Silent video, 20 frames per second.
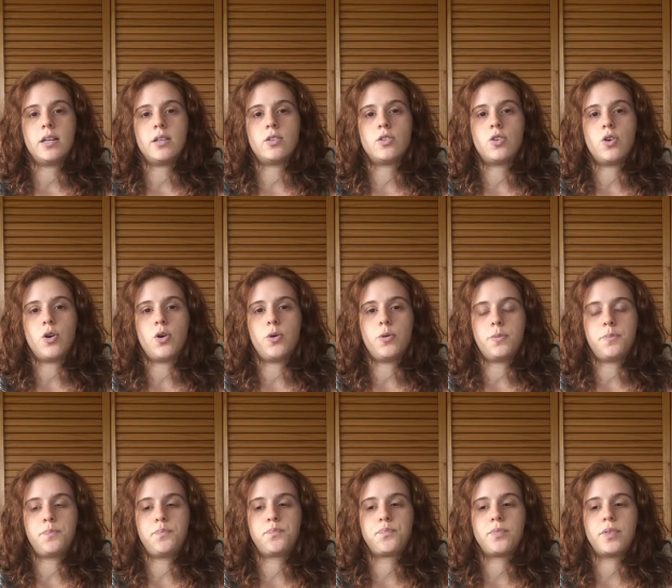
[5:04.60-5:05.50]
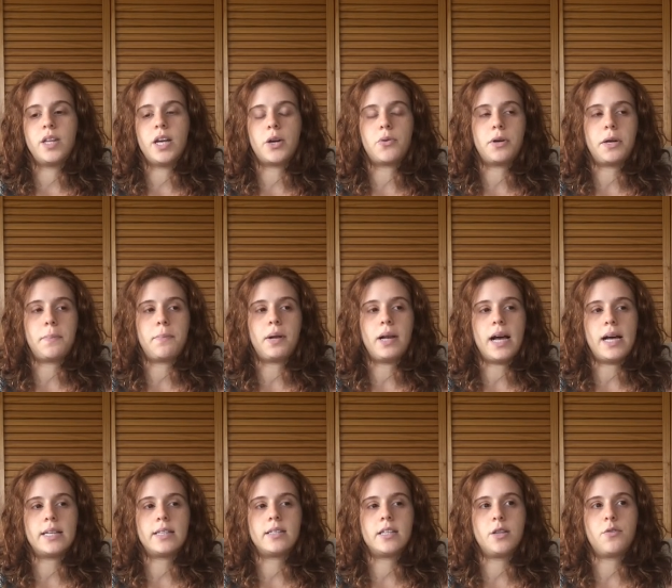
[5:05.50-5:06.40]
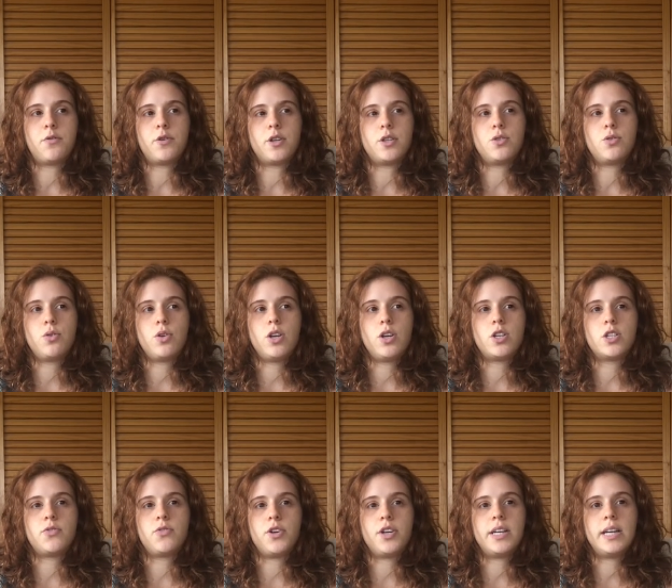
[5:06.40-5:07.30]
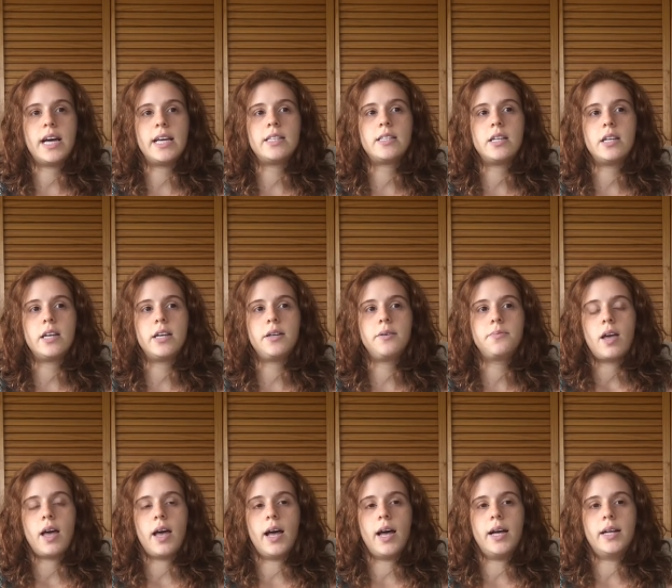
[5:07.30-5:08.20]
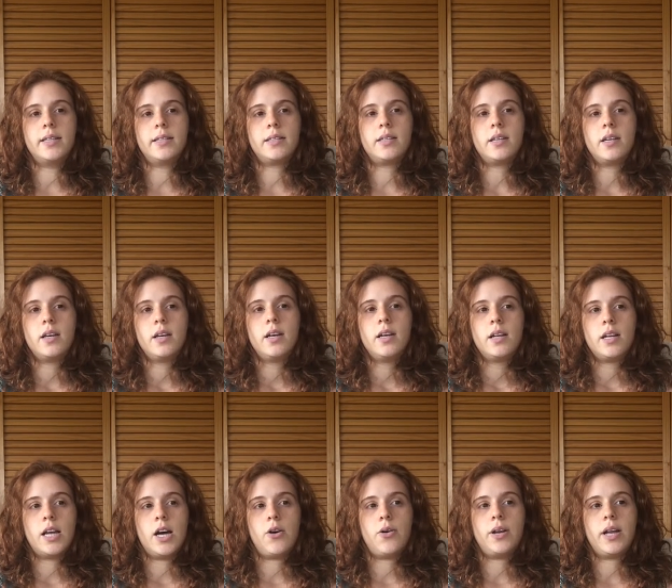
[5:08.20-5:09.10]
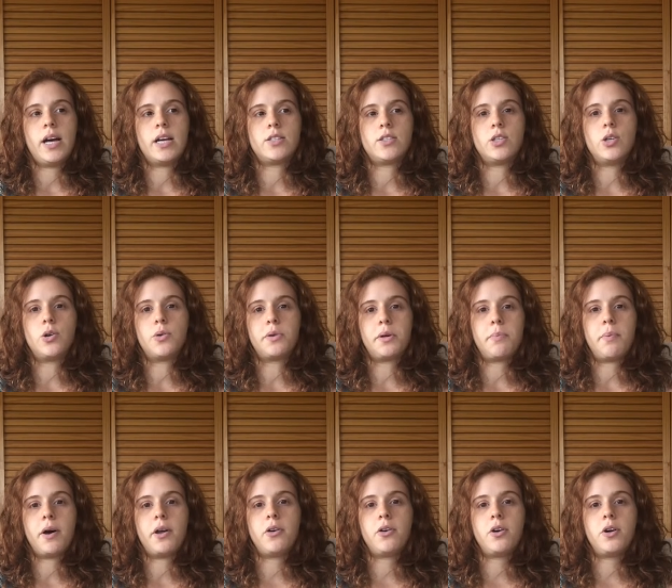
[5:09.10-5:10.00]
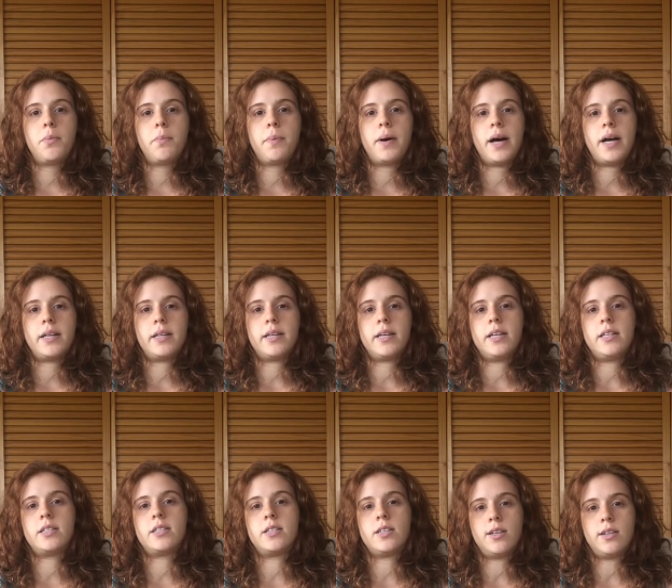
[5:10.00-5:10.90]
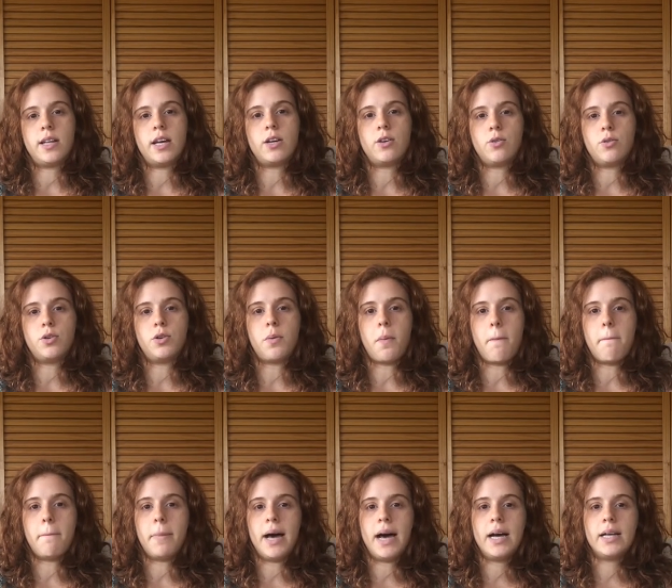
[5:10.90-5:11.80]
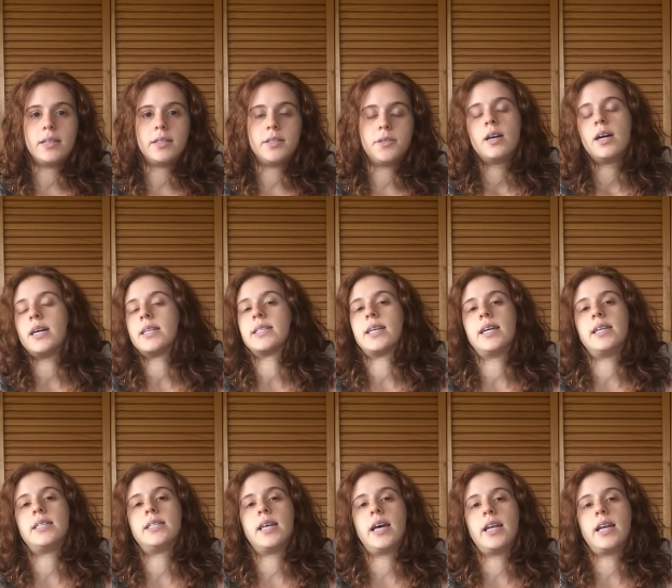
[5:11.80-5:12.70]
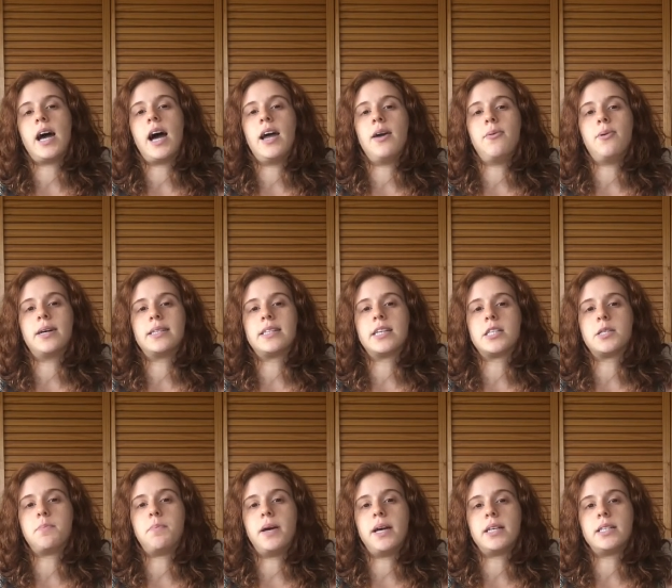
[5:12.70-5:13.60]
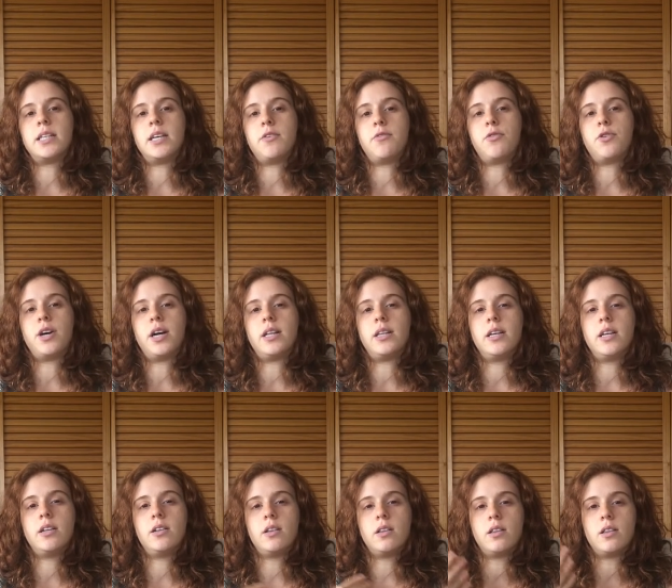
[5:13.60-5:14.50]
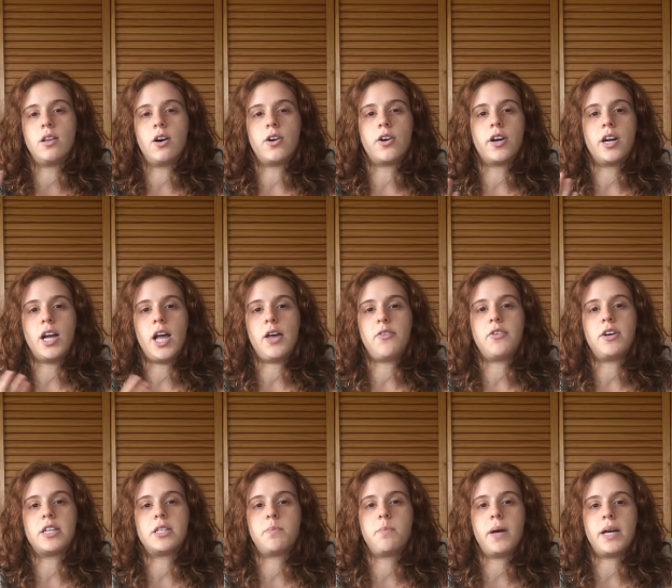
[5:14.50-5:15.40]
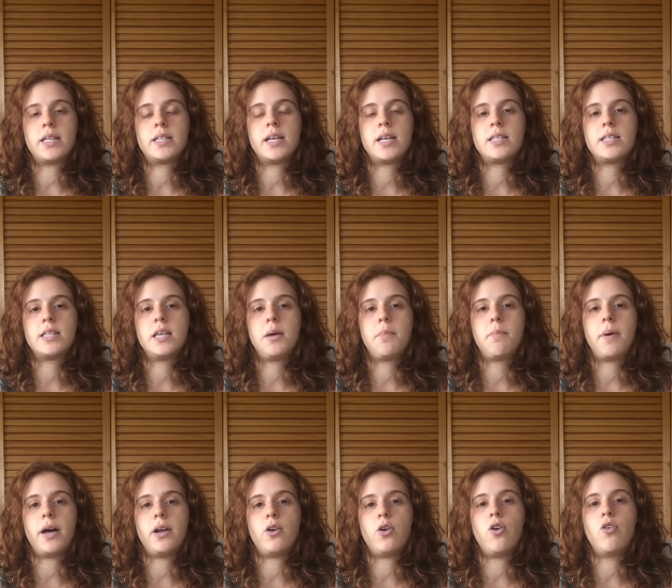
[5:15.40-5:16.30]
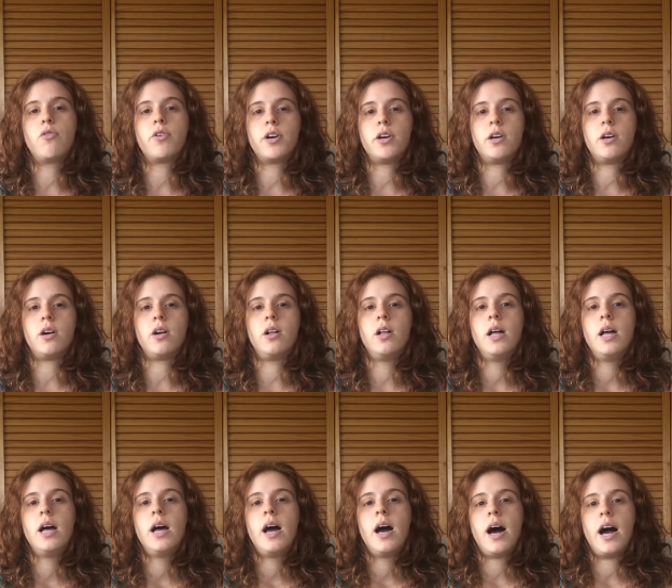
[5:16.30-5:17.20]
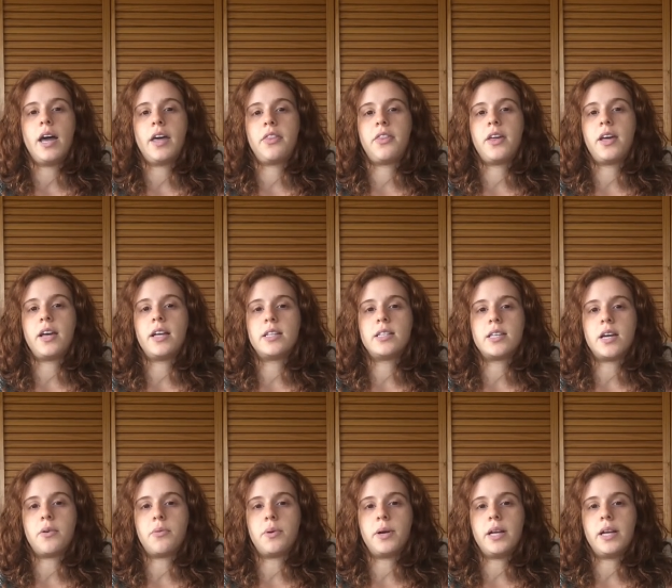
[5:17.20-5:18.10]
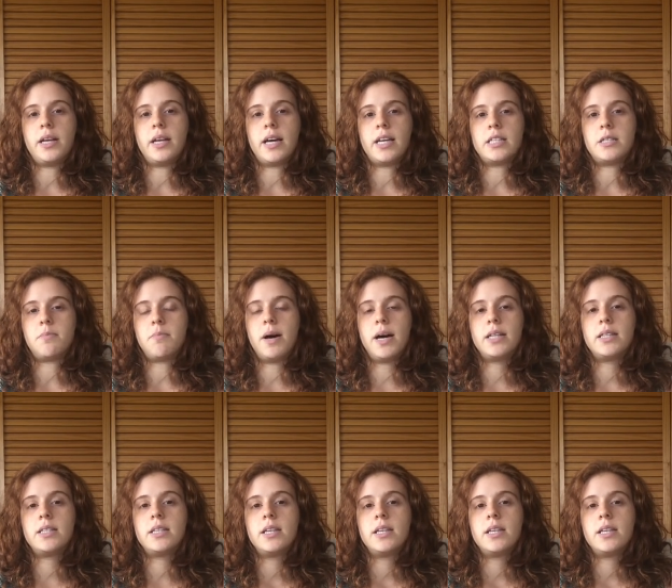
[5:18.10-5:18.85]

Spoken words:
So the grip lasted for 2 years very nicely, and now it has no grip at all, but it's still a good mat. As I said, I was expecting for a little longer life expectancy, but overall I think it's a really nice mat.